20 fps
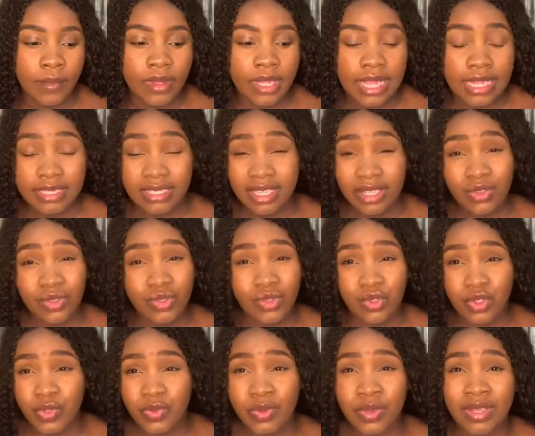I decided not to
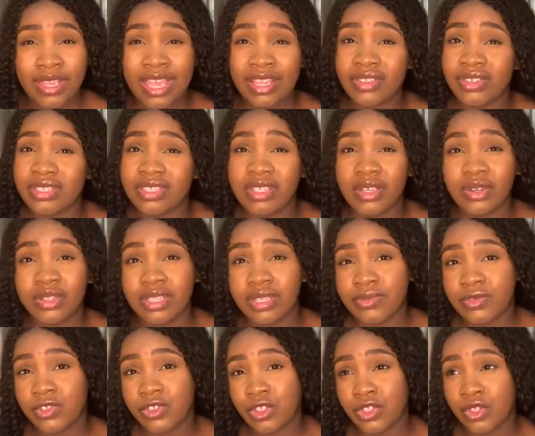ghost people. I just tell them
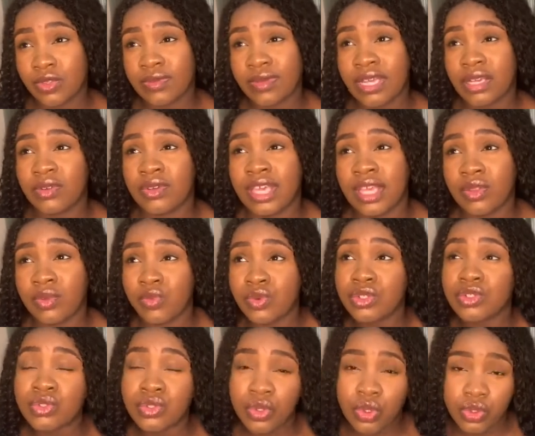straight up that, okay, I don't want
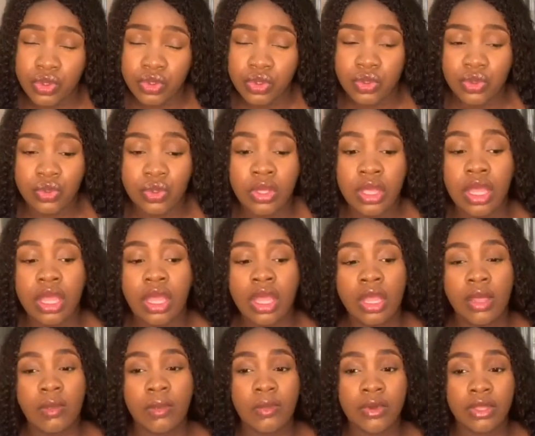to talk to you.
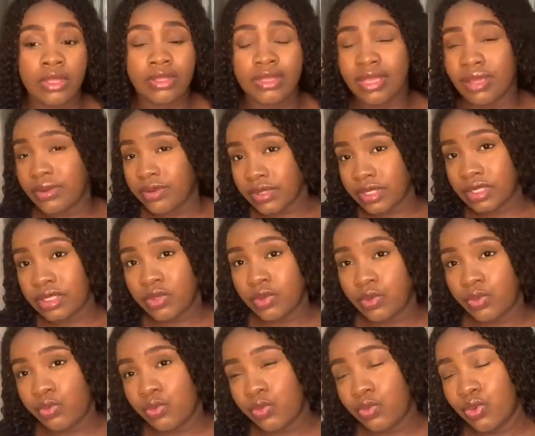But that was the
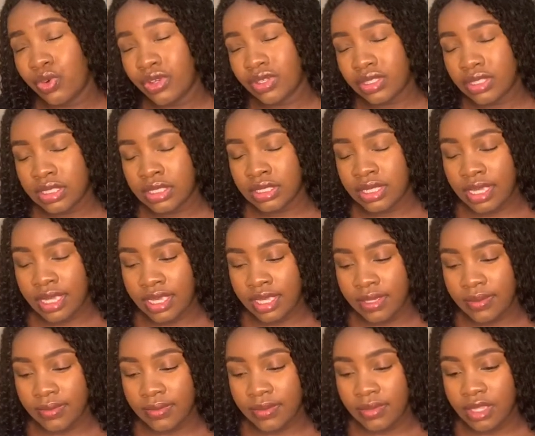worst
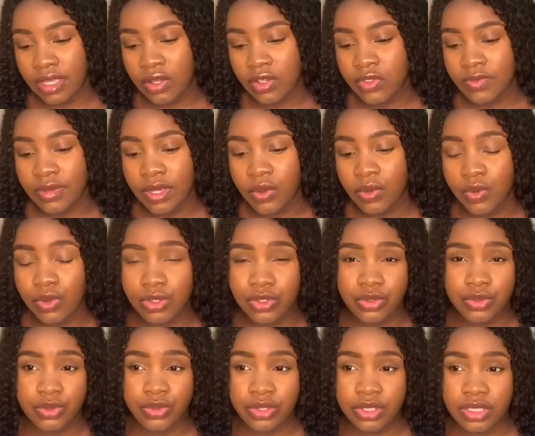time. That was my worst
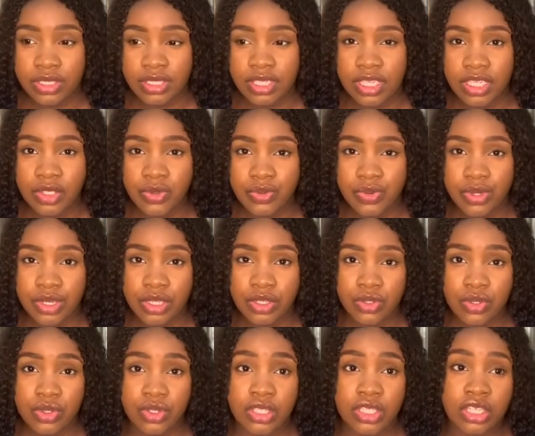ghosting experience,
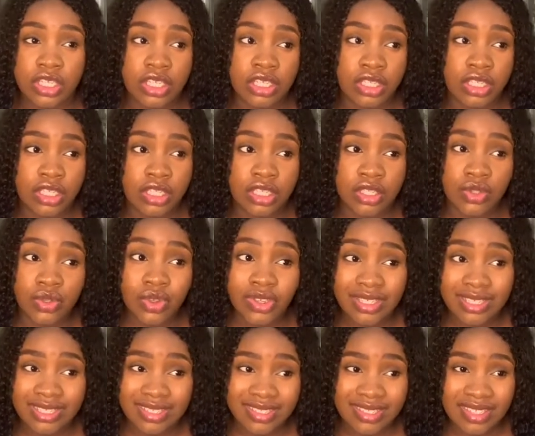because he did not
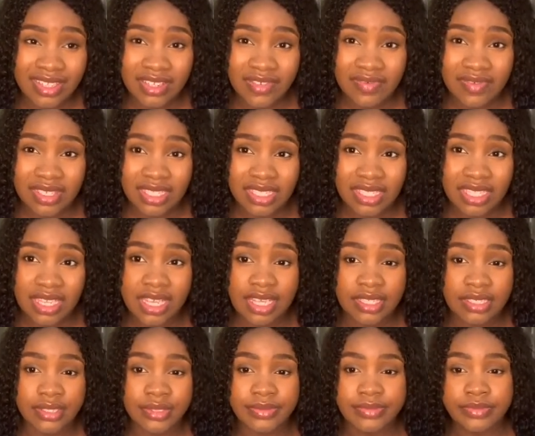deserve it,
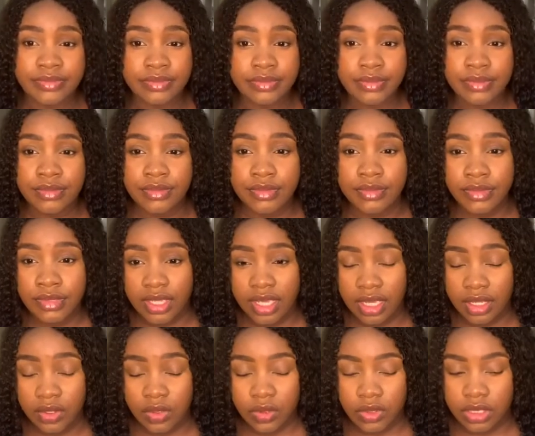and I
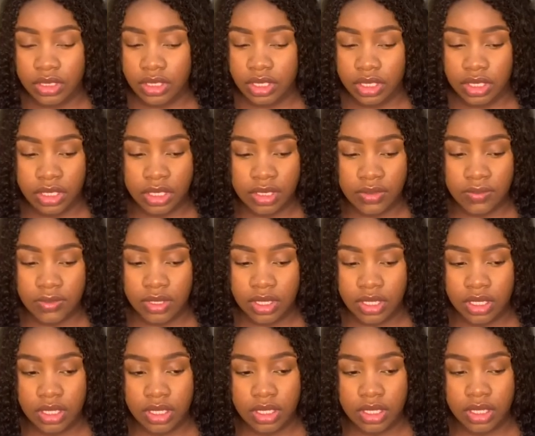ghosted him,
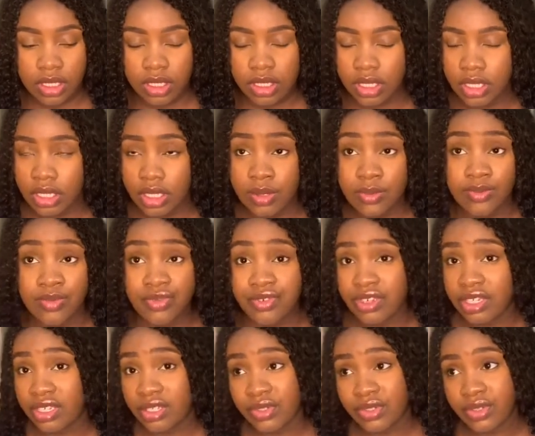and I'm
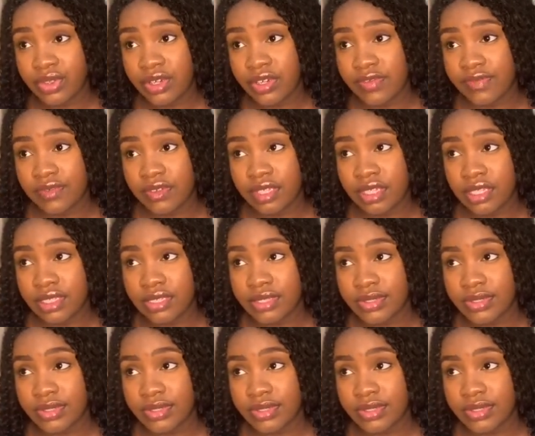really sorry for that.